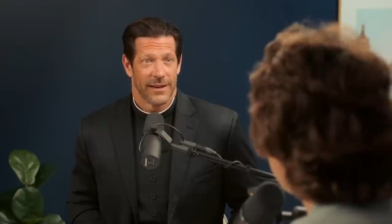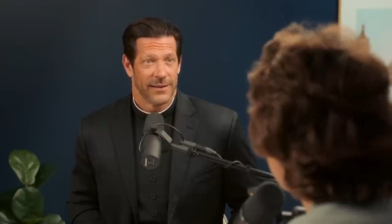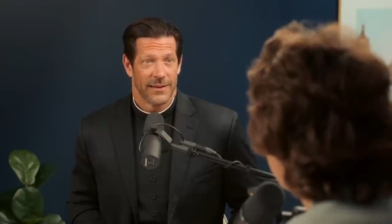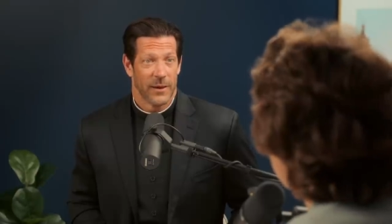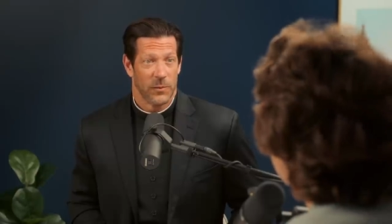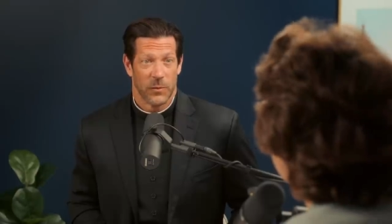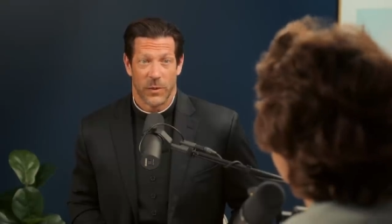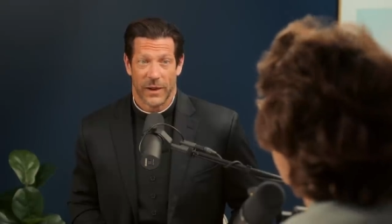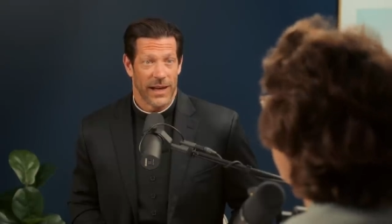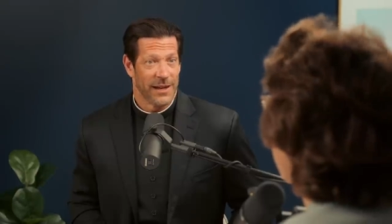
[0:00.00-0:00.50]
yeah,
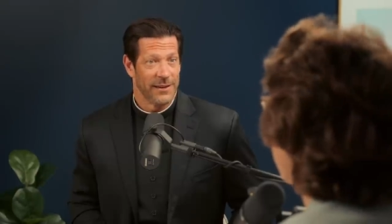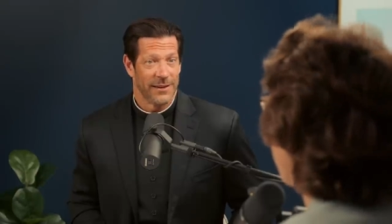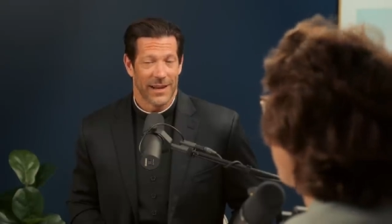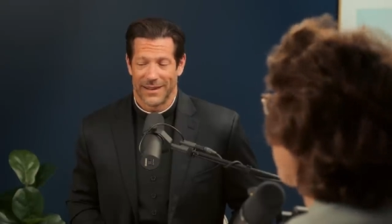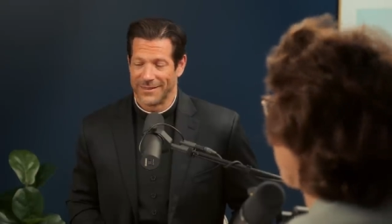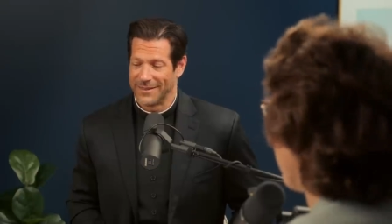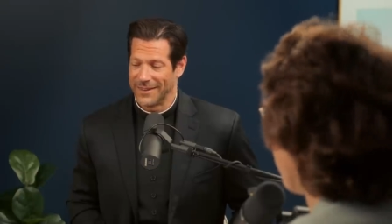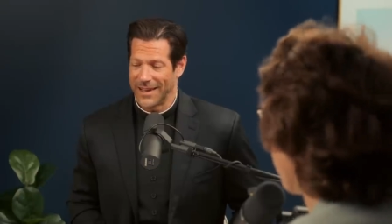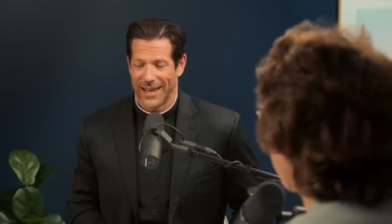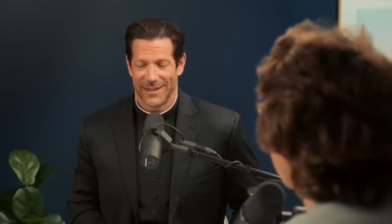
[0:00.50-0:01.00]
they, I, they,
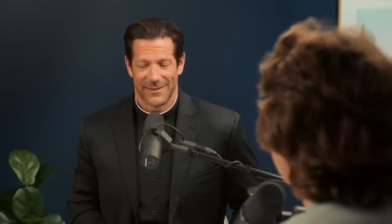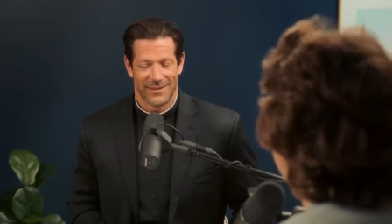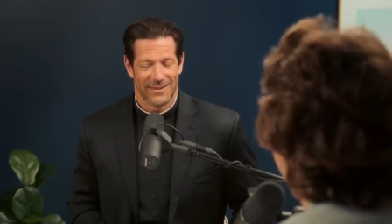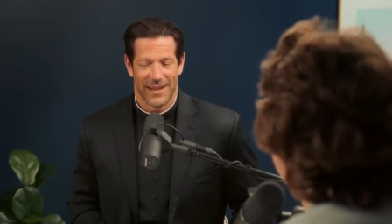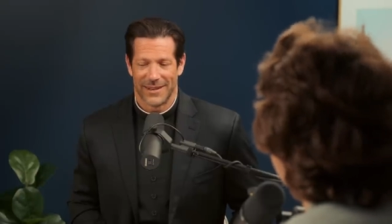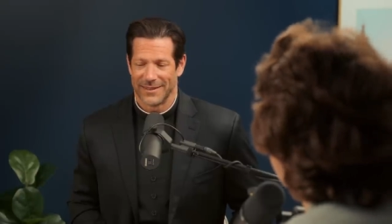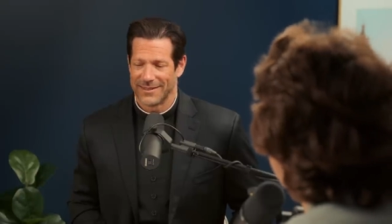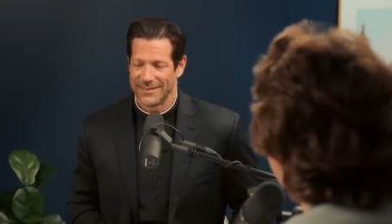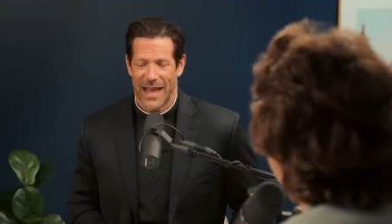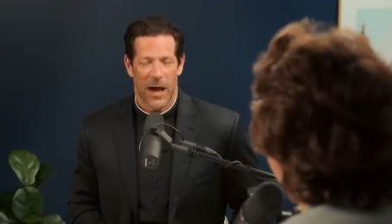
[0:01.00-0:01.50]
hurt. I, I, you
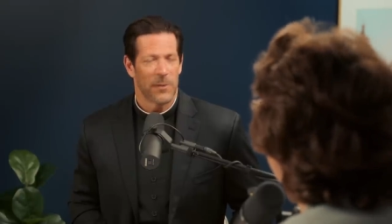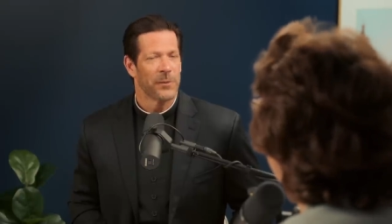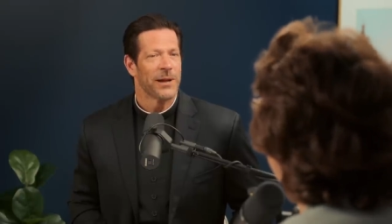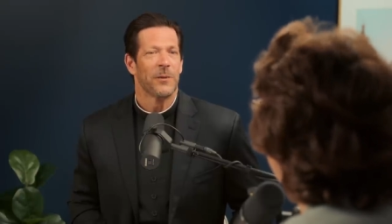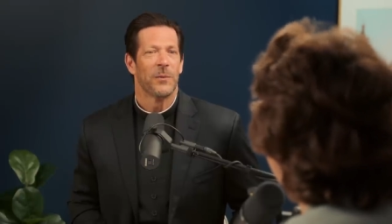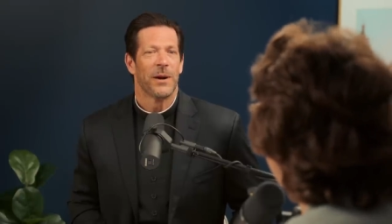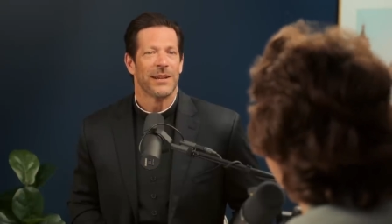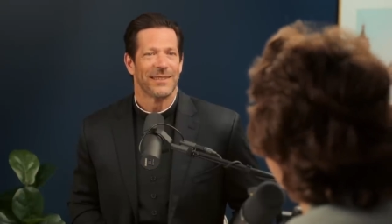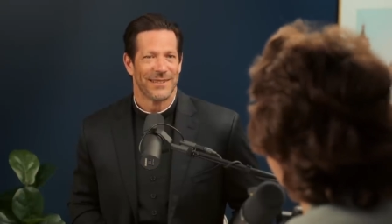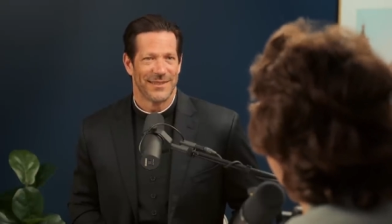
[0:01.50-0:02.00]
know, it's not what I
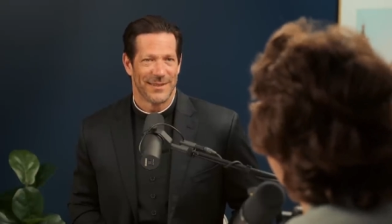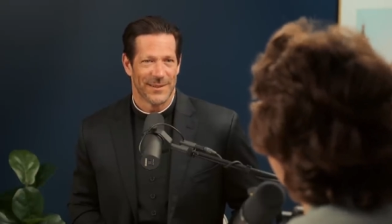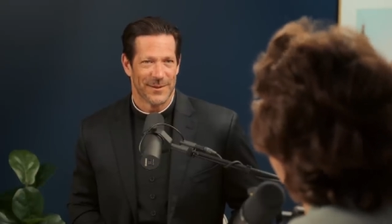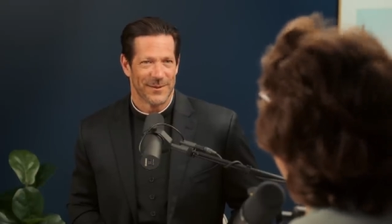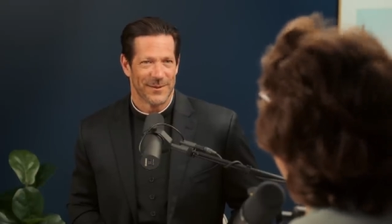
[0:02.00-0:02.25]
want to do.